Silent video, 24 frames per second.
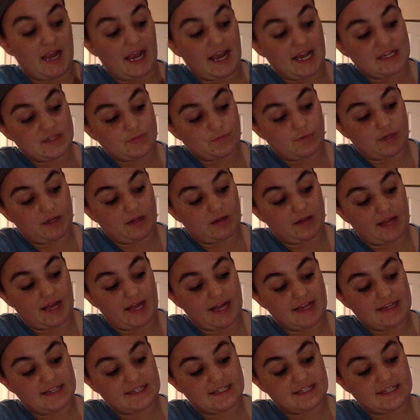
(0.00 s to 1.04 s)
as well
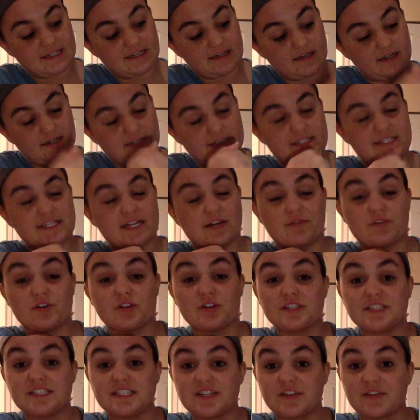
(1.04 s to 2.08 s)
as
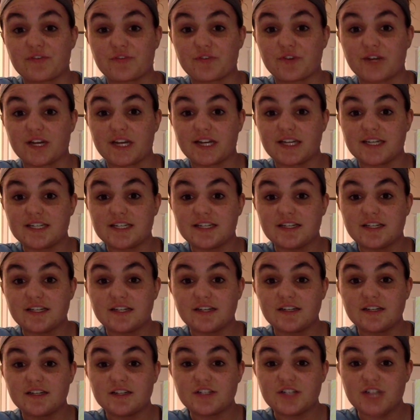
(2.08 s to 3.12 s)
several different
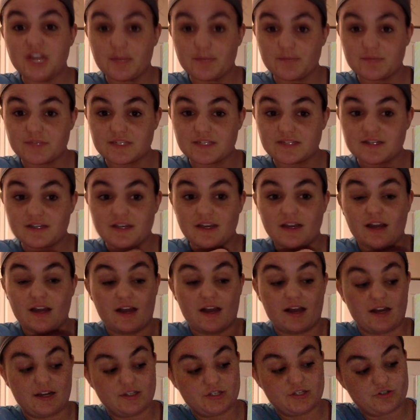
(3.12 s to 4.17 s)
shapes
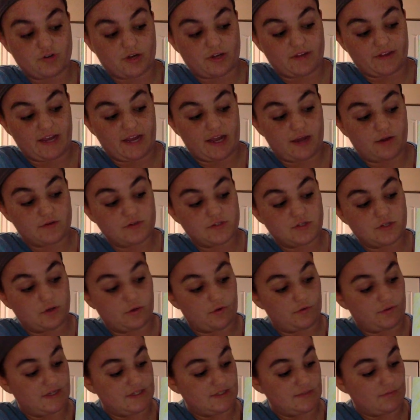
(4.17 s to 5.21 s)
to draw the house.
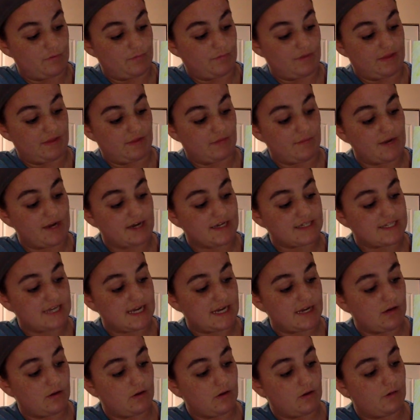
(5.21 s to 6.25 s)
So this would be the
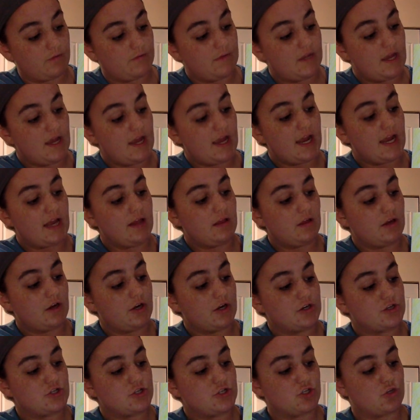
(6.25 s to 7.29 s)
rectangle, a
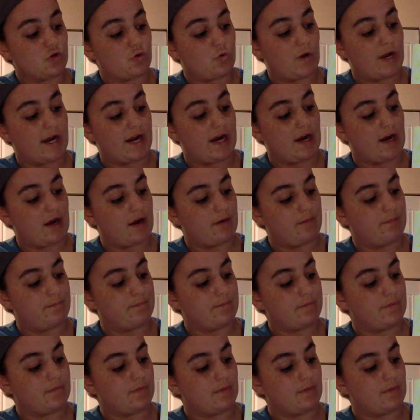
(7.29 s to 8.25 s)
large square,